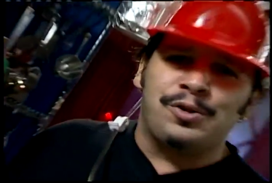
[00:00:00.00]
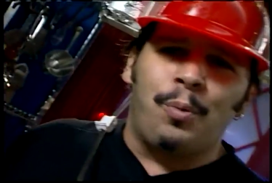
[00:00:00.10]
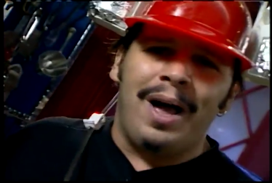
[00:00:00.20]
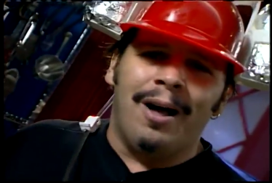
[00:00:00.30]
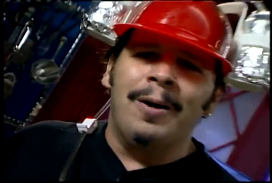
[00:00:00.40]

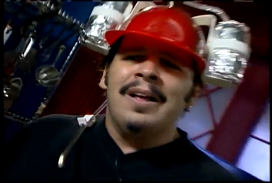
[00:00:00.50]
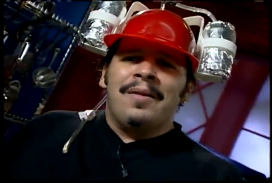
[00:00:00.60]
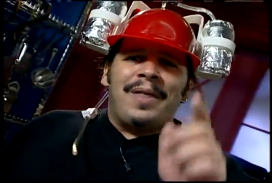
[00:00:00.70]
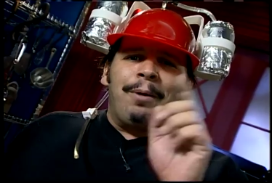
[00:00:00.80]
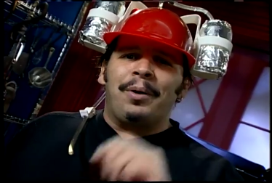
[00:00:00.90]
well.
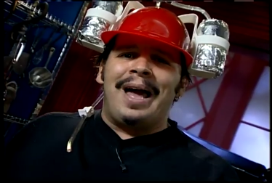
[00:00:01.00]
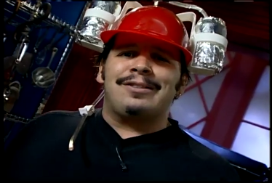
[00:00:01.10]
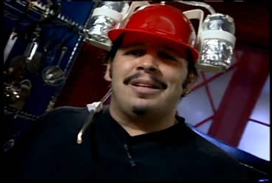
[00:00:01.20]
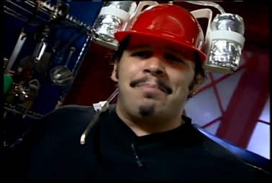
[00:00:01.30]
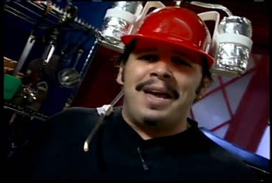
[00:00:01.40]
That won't
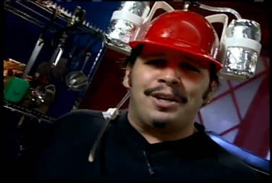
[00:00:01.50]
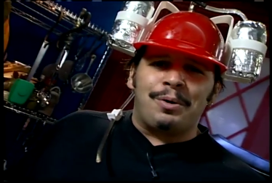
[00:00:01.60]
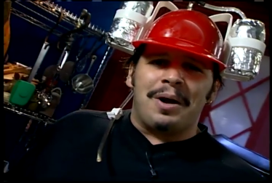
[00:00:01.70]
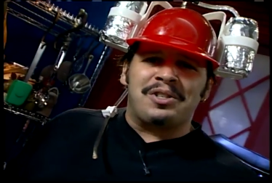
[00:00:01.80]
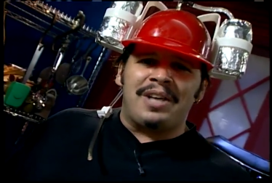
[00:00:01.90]
actually make it to
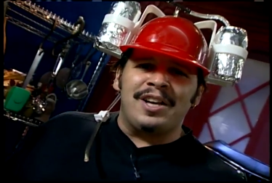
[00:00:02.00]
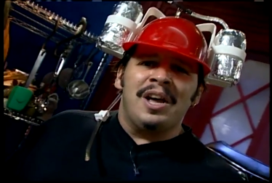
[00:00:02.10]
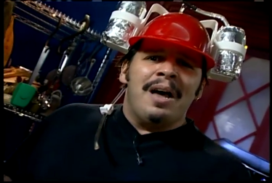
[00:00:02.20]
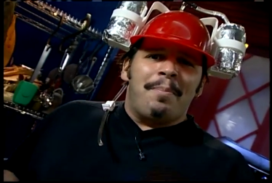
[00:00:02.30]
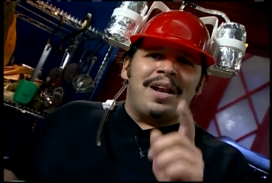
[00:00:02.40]
our steaks,
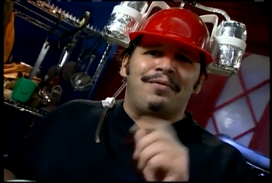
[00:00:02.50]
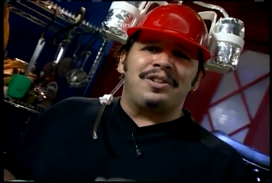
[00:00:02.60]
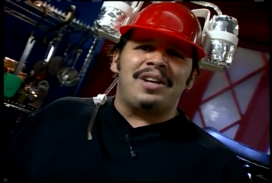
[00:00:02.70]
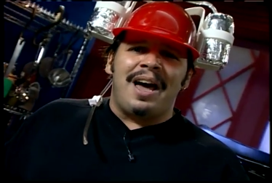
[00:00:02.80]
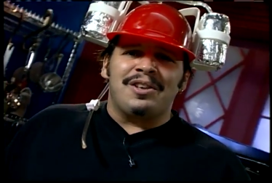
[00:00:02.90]
but if it
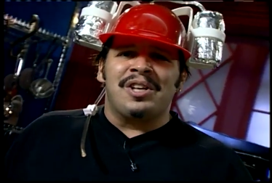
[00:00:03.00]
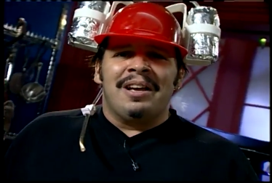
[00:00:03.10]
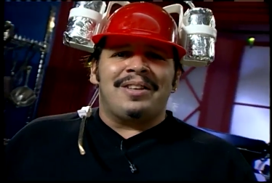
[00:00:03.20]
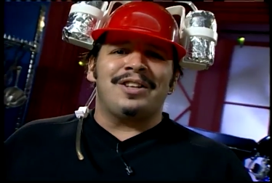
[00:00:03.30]
does, that